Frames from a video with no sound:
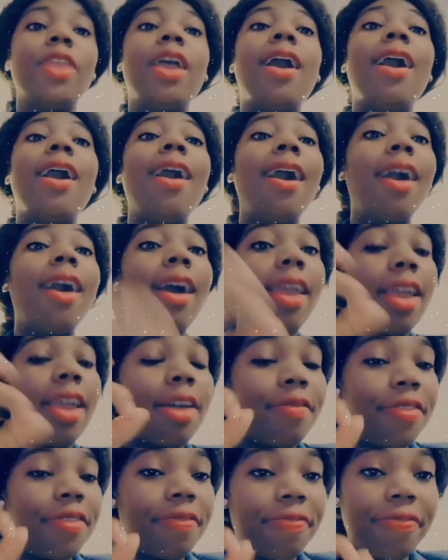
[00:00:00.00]
I have
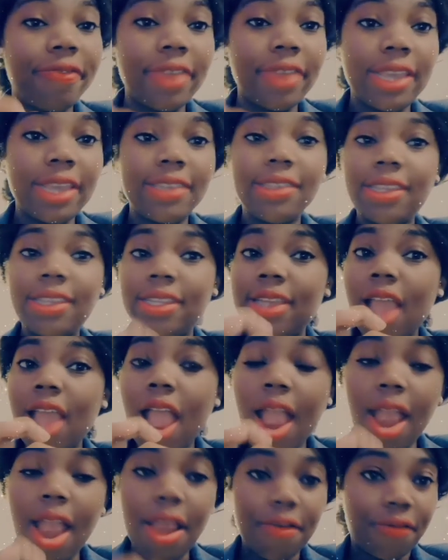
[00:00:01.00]
invested
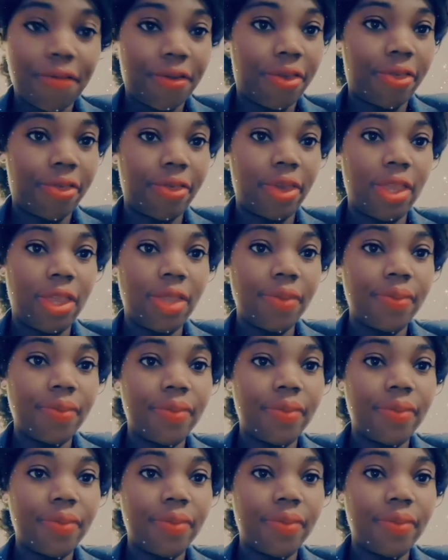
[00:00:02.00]
everything.